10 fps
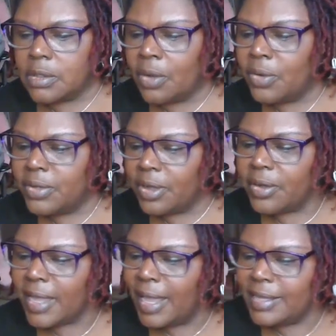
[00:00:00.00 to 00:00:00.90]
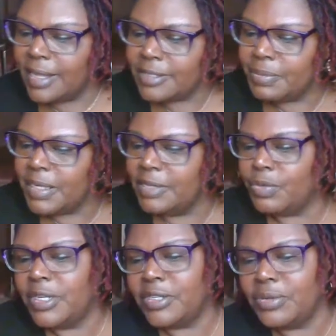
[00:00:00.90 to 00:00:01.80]
Oh, okay. Yes, please.
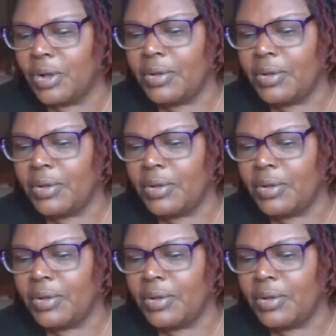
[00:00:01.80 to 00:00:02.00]
We'll do.